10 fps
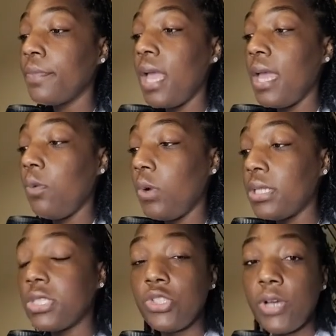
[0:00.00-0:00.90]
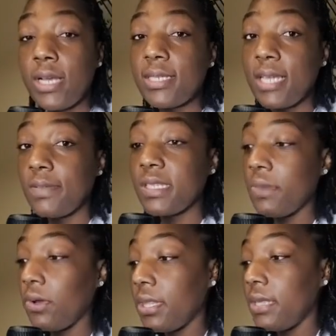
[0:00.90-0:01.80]
and wanted to try and stop
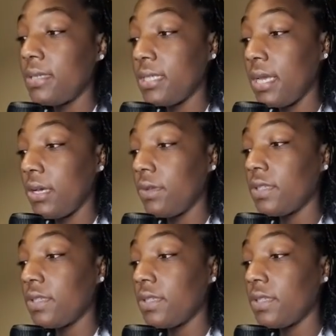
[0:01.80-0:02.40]
smoking themselves.